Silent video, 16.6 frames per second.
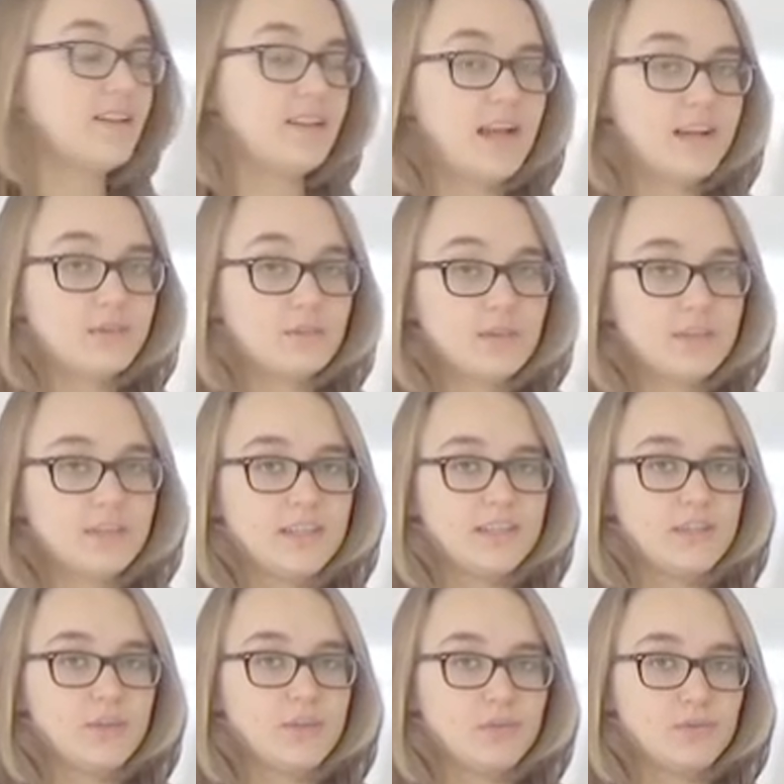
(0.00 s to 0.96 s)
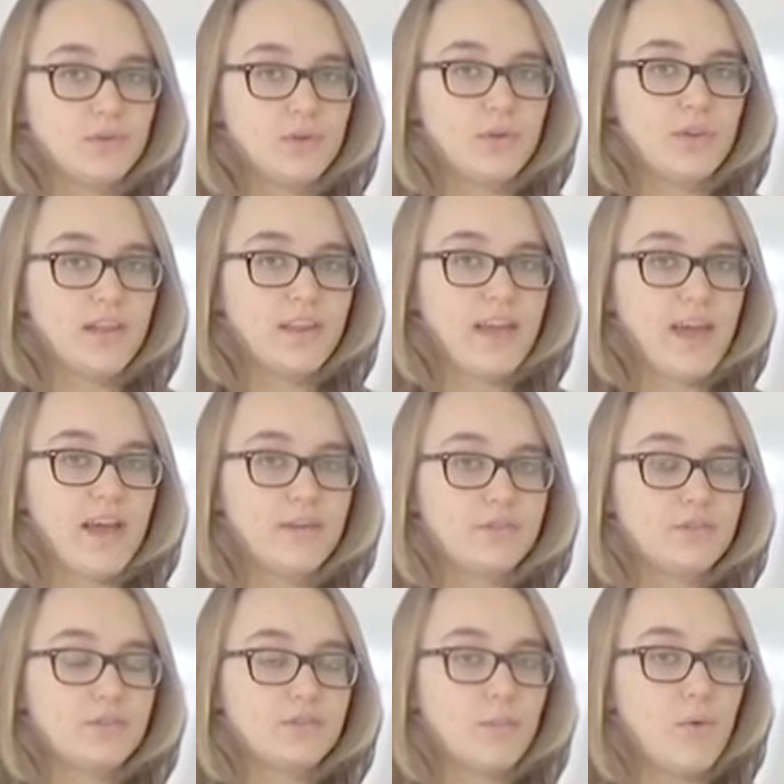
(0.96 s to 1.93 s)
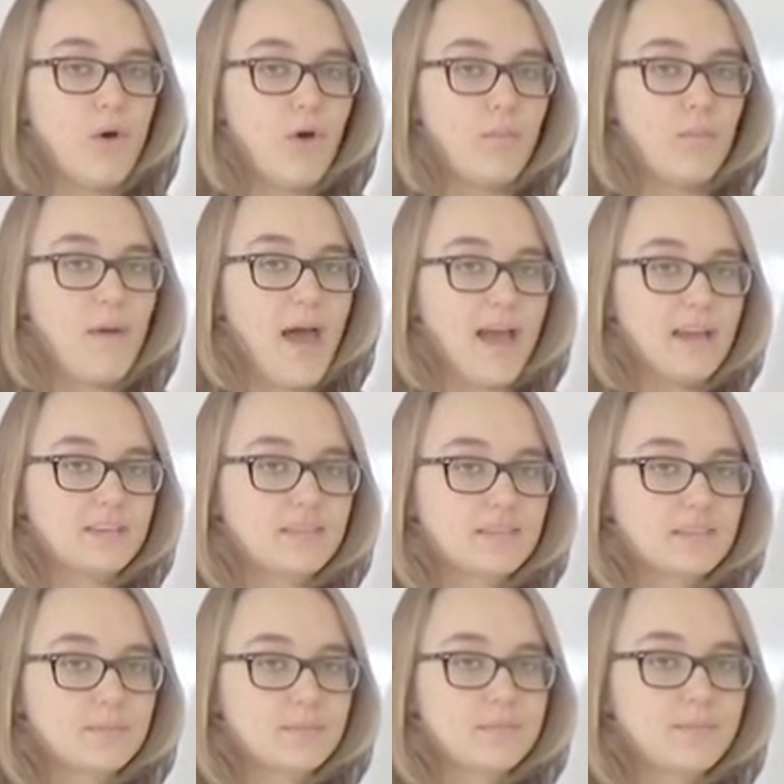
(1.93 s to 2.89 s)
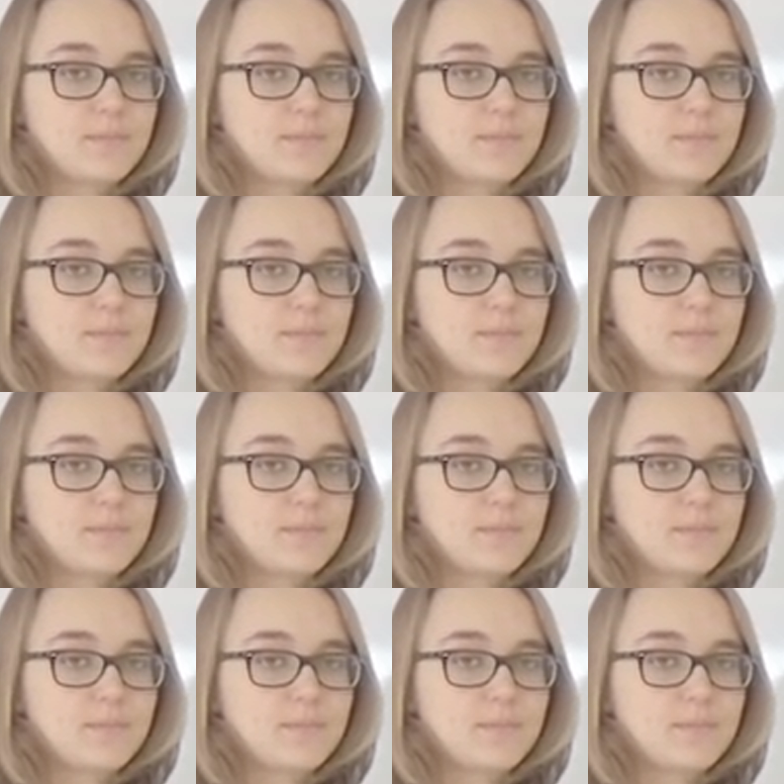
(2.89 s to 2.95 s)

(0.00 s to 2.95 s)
electrically neutral and have a small mass.